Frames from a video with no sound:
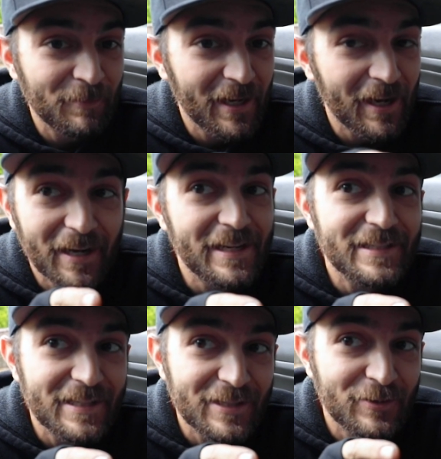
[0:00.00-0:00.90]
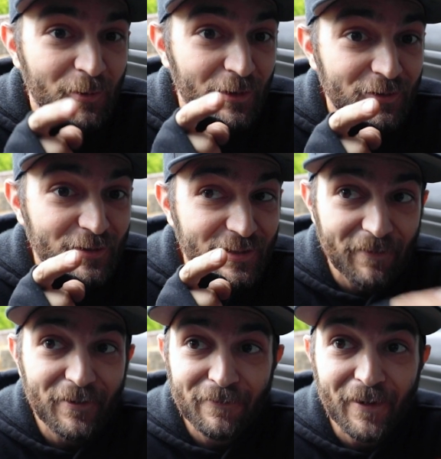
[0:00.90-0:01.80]
and my I A Ts were
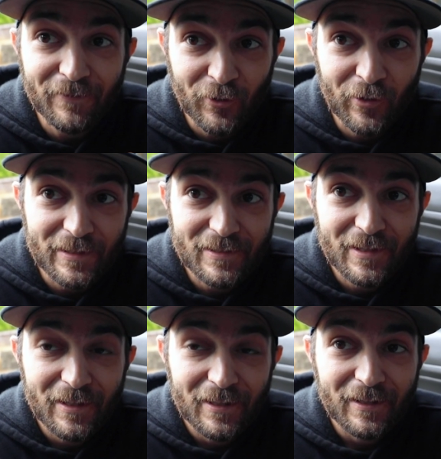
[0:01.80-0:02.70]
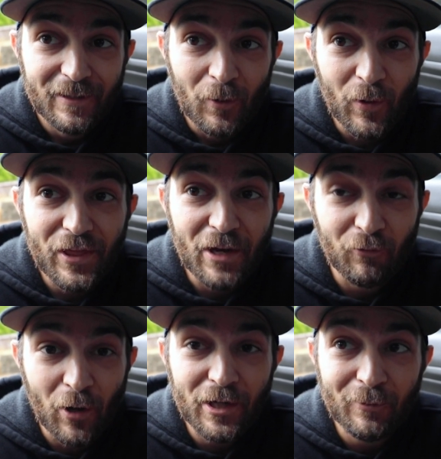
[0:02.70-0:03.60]
seventy-five degrees with yeah. it
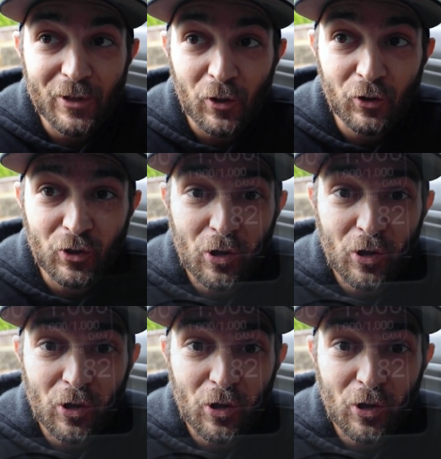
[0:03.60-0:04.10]
running with the hood